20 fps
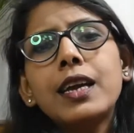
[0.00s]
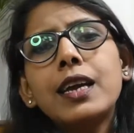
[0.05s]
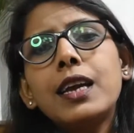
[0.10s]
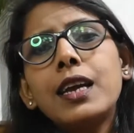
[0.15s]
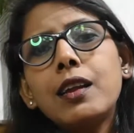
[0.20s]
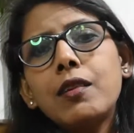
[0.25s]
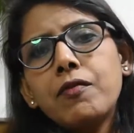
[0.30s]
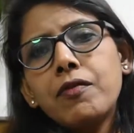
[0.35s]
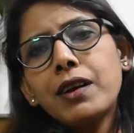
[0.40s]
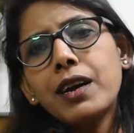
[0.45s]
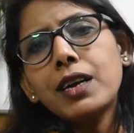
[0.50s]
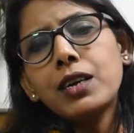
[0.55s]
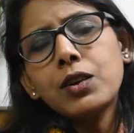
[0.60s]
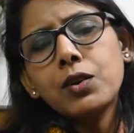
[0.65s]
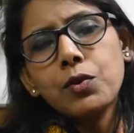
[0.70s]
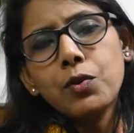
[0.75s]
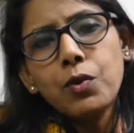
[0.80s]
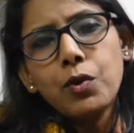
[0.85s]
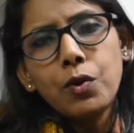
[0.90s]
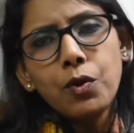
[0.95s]
In fact,
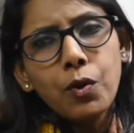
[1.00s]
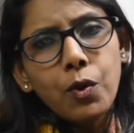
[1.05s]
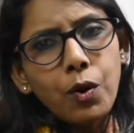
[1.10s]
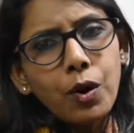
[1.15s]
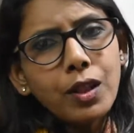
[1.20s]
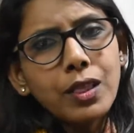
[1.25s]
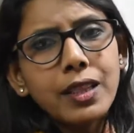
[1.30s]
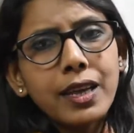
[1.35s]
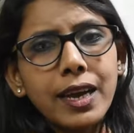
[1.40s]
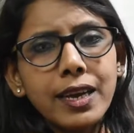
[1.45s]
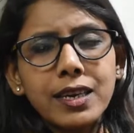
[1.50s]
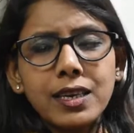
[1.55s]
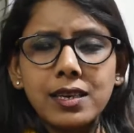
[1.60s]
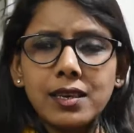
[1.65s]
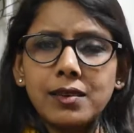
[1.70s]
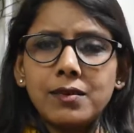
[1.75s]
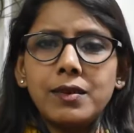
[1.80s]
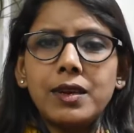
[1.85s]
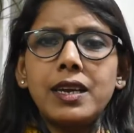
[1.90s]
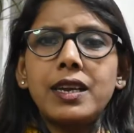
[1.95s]
all that
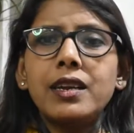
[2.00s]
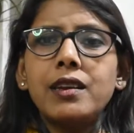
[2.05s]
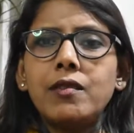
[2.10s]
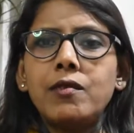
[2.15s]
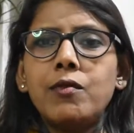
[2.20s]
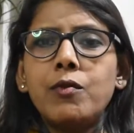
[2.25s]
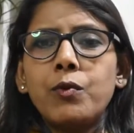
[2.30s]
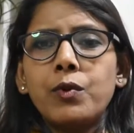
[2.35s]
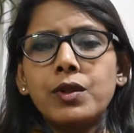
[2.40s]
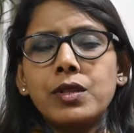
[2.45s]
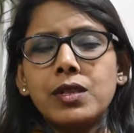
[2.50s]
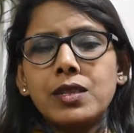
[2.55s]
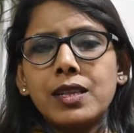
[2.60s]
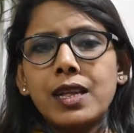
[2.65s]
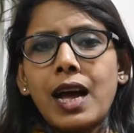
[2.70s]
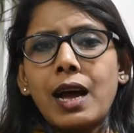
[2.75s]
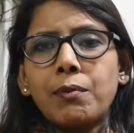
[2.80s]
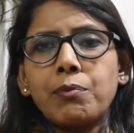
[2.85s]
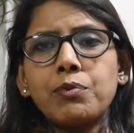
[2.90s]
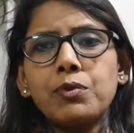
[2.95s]
influence
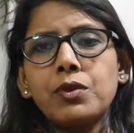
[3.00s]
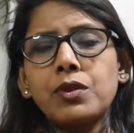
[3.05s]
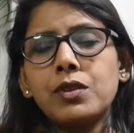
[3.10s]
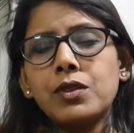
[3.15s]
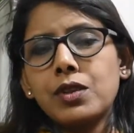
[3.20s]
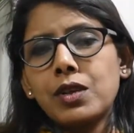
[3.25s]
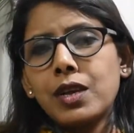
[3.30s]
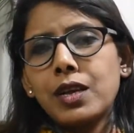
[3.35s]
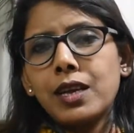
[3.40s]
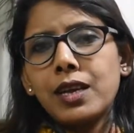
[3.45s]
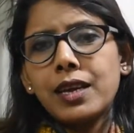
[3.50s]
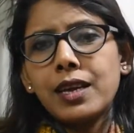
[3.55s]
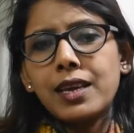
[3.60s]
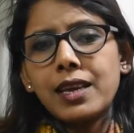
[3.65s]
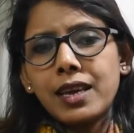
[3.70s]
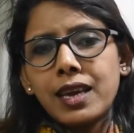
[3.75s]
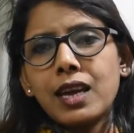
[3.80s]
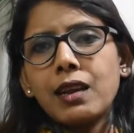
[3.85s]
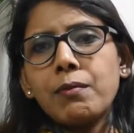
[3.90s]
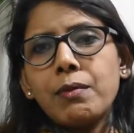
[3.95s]
happens
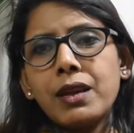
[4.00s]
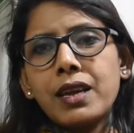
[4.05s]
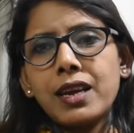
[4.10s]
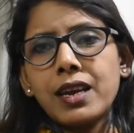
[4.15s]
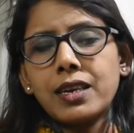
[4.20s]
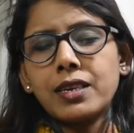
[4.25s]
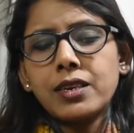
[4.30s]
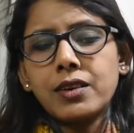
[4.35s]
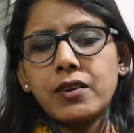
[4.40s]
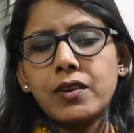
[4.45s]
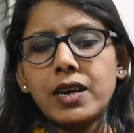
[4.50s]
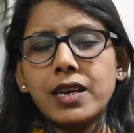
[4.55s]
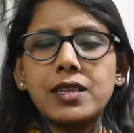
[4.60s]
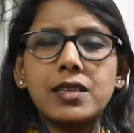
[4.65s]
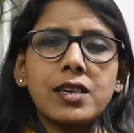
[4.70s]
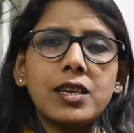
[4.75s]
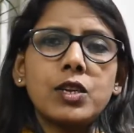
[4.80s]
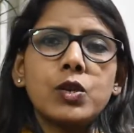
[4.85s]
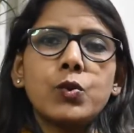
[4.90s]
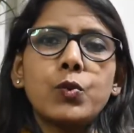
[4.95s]
can be categorized
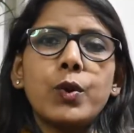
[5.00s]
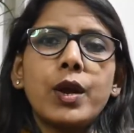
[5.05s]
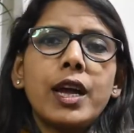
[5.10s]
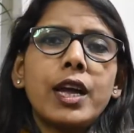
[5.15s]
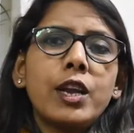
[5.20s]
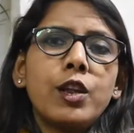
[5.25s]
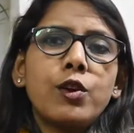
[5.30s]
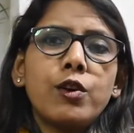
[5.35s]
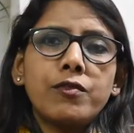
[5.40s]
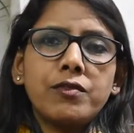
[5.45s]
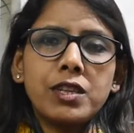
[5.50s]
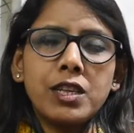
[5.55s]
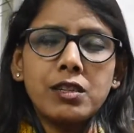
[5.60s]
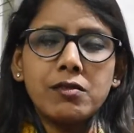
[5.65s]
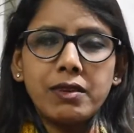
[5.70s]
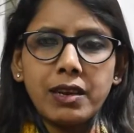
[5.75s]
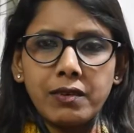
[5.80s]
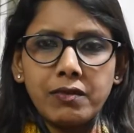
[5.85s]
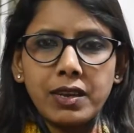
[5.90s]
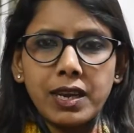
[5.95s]
into any of these
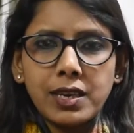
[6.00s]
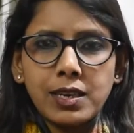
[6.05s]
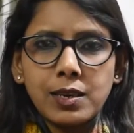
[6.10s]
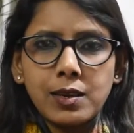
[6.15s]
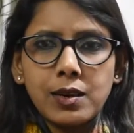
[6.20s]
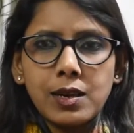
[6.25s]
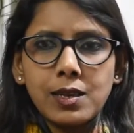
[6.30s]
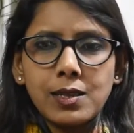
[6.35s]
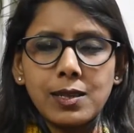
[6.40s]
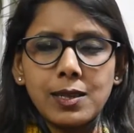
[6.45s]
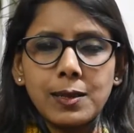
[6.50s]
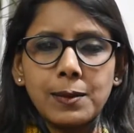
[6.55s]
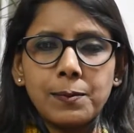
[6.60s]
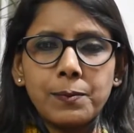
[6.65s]
5 categories.